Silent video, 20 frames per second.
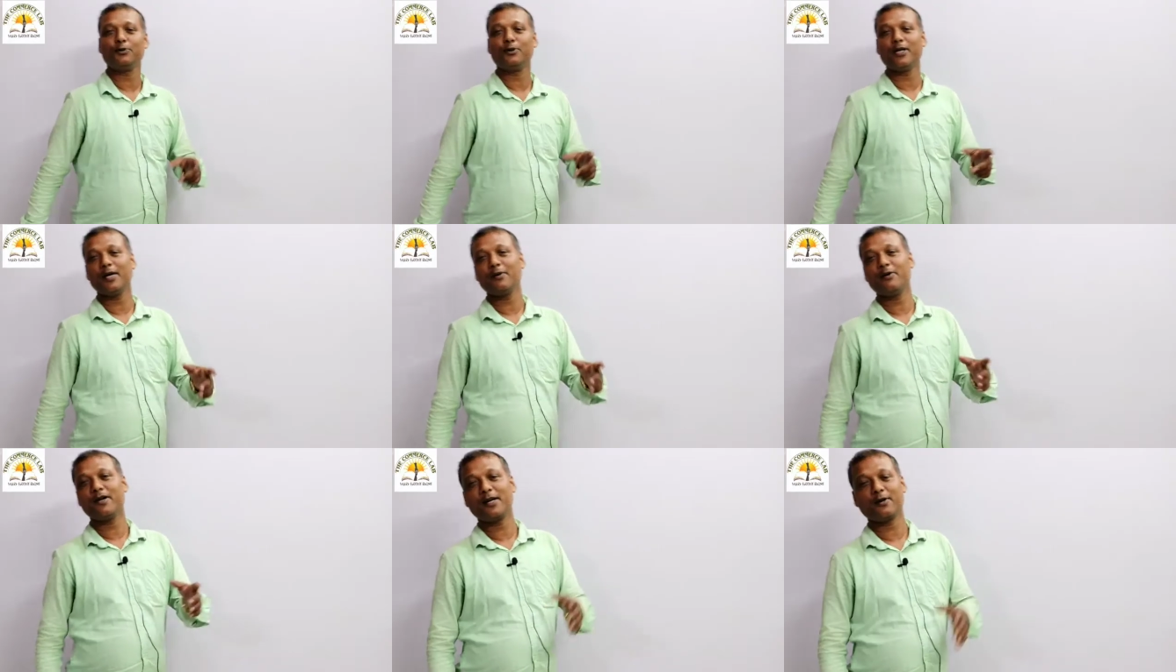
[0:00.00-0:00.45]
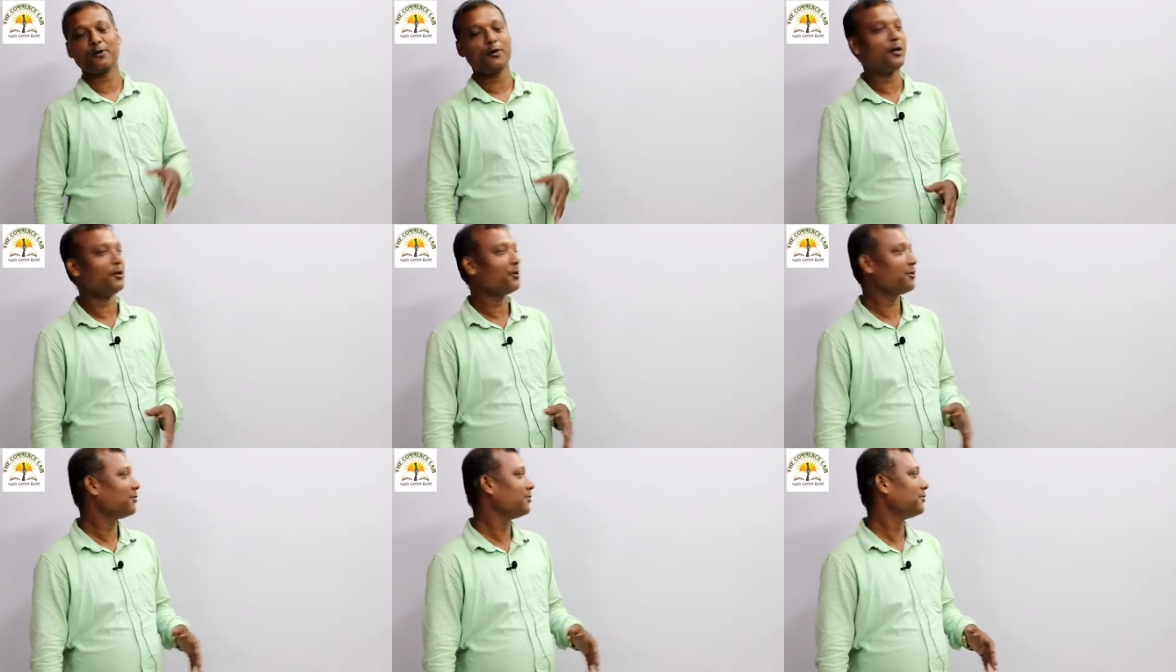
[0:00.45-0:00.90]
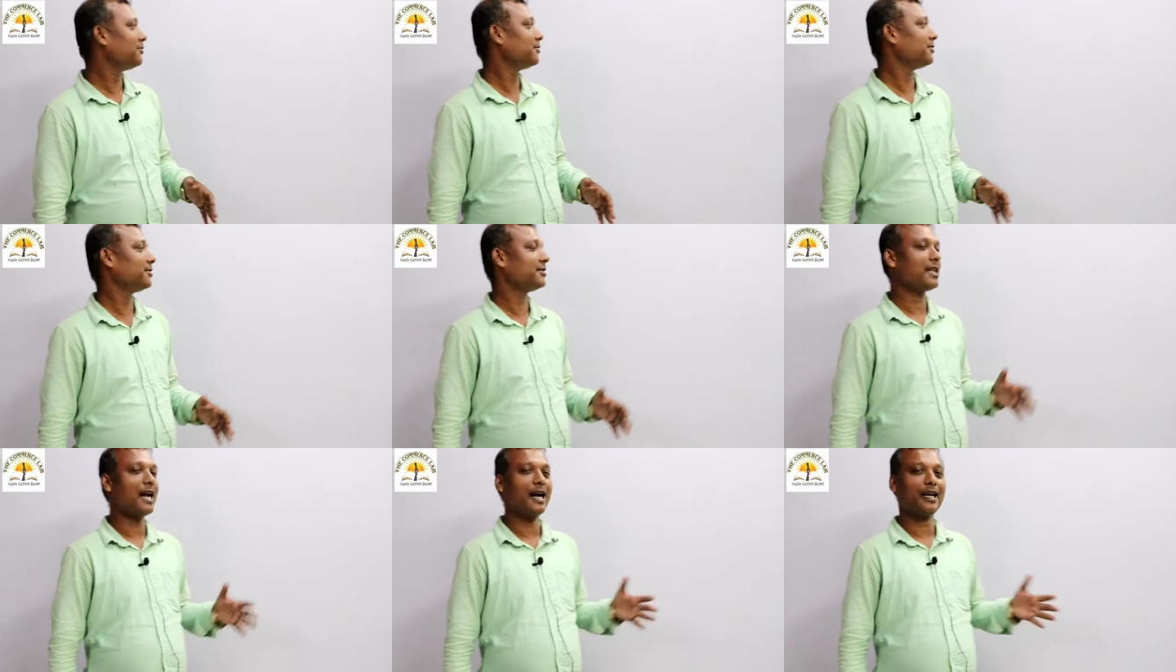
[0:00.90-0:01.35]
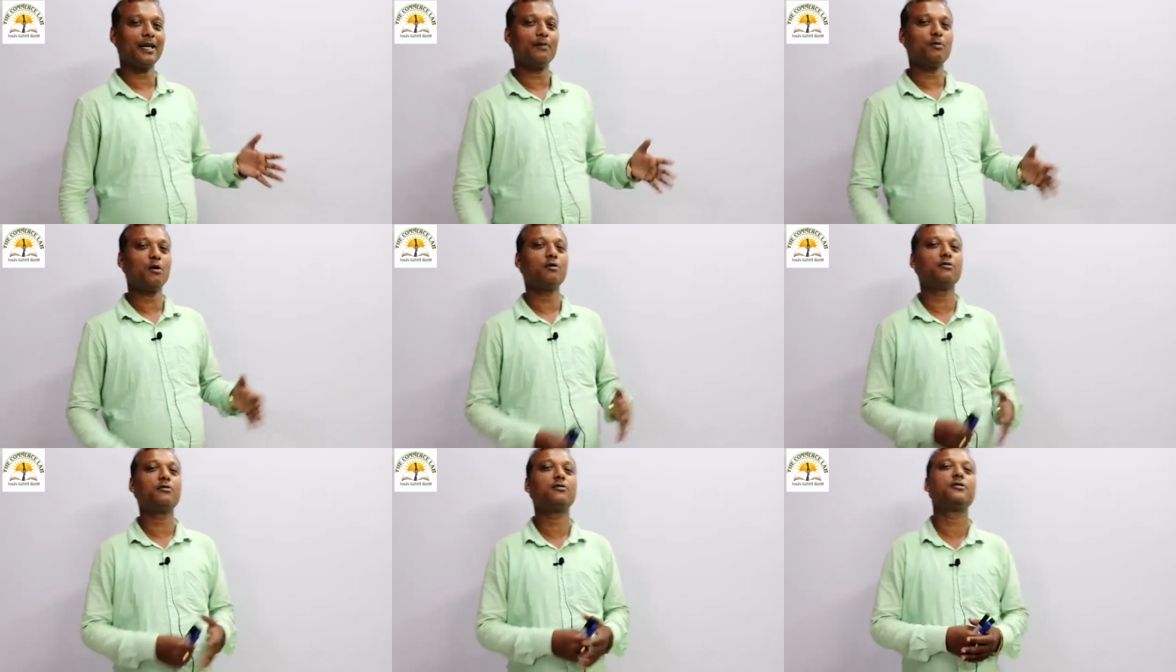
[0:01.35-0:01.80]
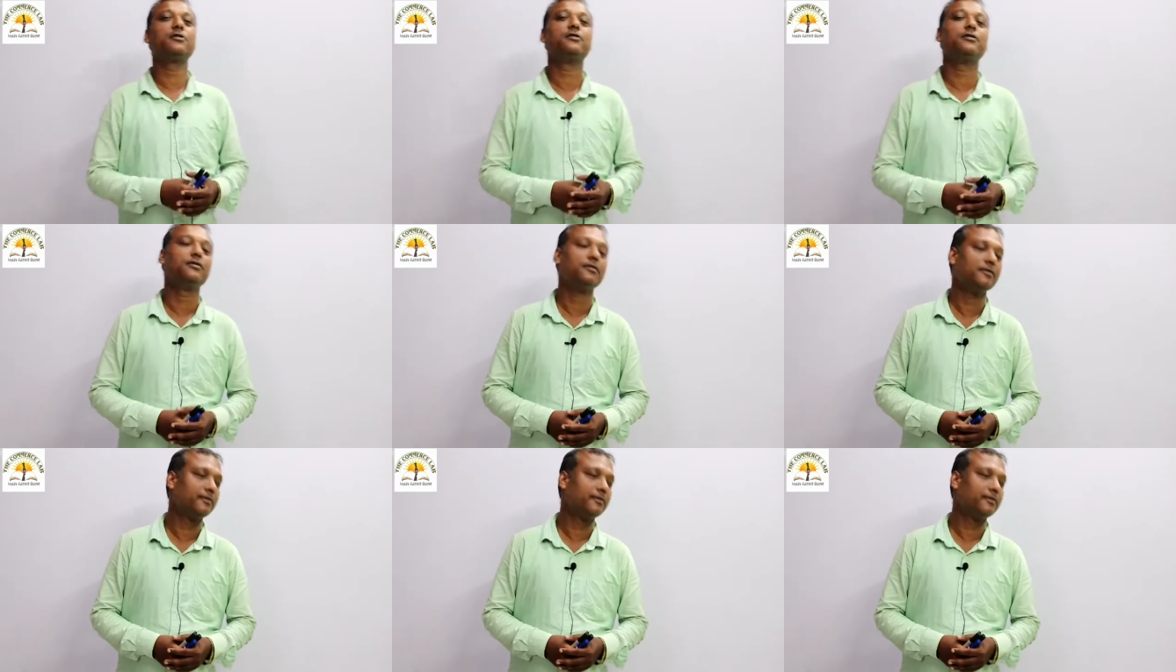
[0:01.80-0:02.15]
Today we are going to start about